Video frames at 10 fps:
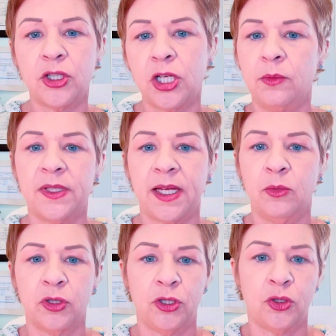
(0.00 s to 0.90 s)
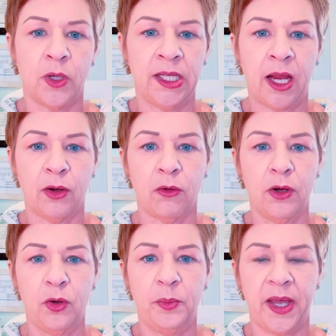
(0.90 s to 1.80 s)
She was able to join that
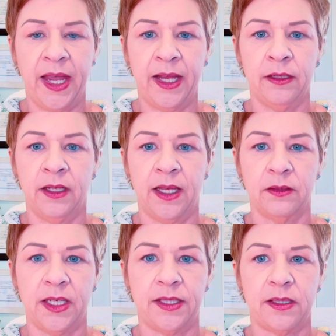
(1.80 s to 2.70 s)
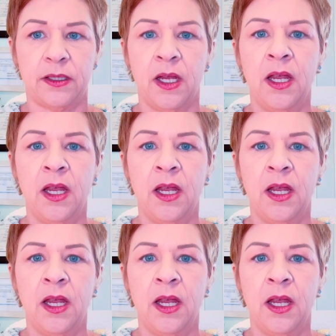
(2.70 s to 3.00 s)
group and at least,